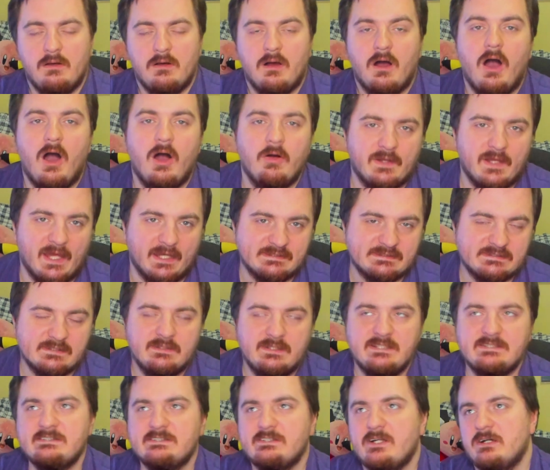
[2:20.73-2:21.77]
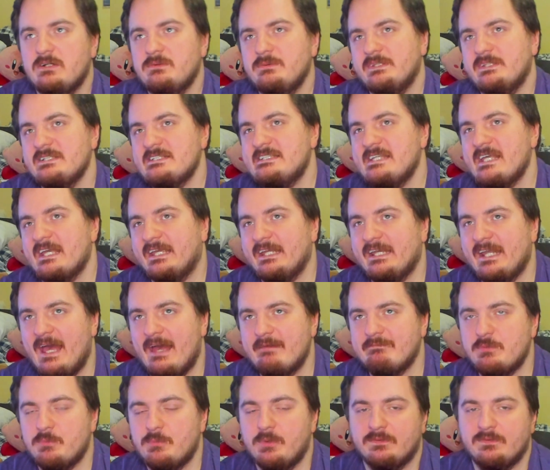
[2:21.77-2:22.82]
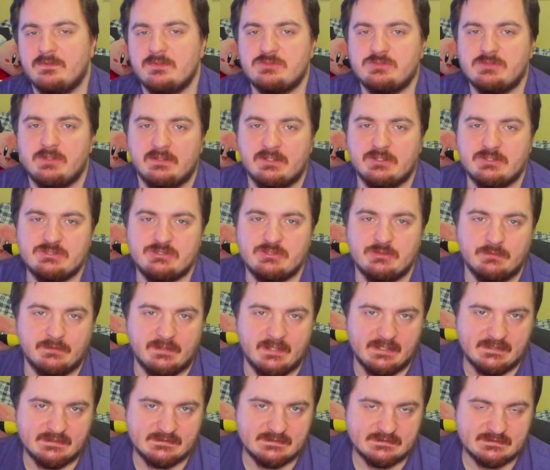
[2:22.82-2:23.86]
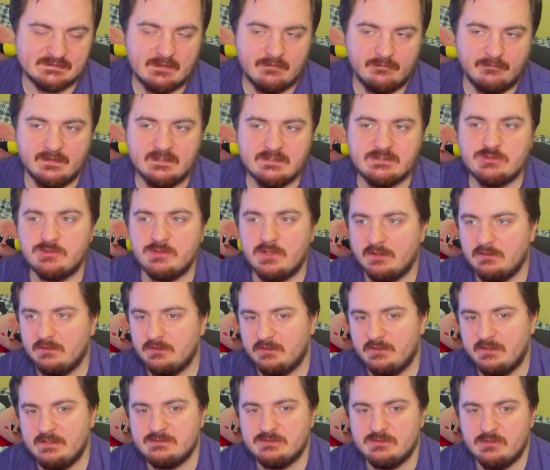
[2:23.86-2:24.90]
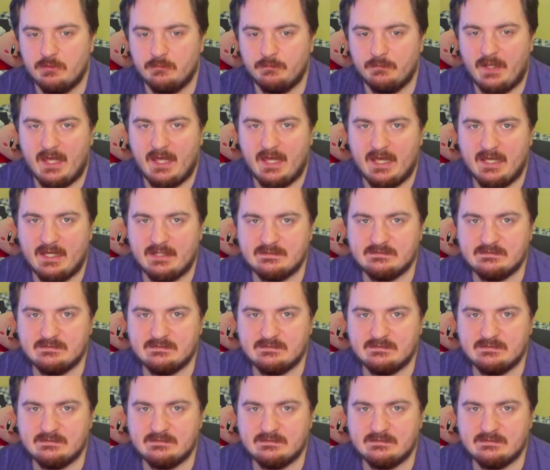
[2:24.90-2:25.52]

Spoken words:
Okay, so let's start with the second half of what the trailer showcases. This trailer is known as